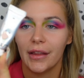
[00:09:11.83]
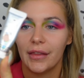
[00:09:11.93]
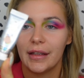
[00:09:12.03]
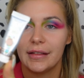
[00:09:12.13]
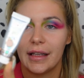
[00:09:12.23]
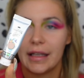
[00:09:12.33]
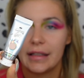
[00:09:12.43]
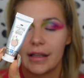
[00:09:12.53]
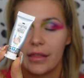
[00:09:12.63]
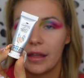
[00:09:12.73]
This
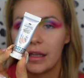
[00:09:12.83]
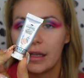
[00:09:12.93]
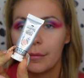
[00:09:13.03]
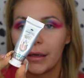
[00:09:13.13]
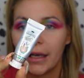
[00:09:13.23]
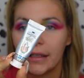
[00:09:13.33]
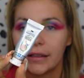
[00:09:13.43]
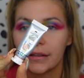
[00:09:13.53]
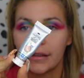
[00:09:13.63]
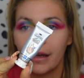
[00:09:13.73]
is the
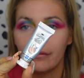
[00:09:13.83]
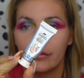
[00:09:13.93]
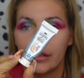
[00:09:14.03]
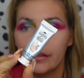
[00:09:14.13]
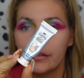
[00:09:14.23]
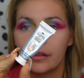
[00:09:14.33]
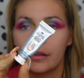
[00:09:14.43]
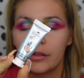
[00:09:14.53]
blank canvas.